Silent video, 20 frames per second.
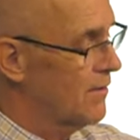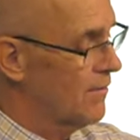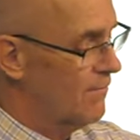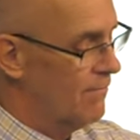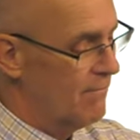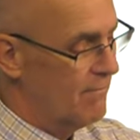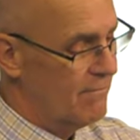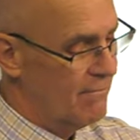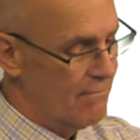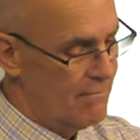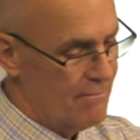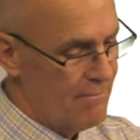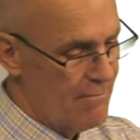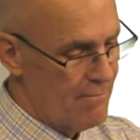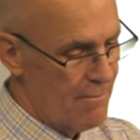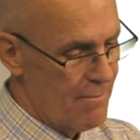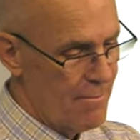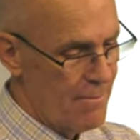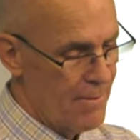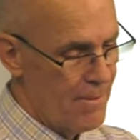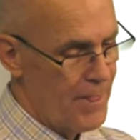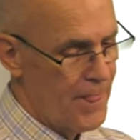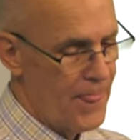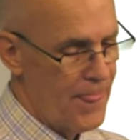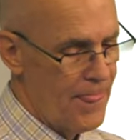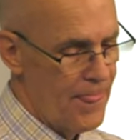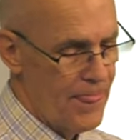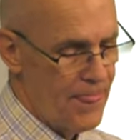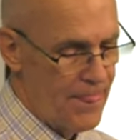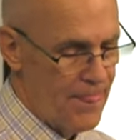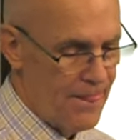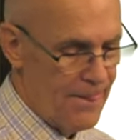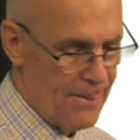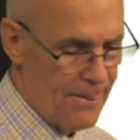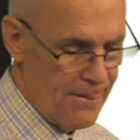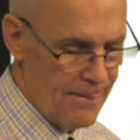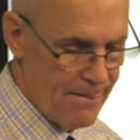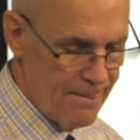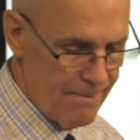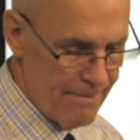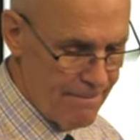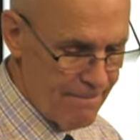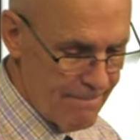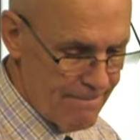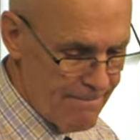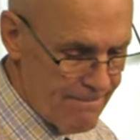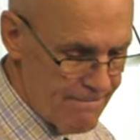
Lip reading: No one is speaking in this clip.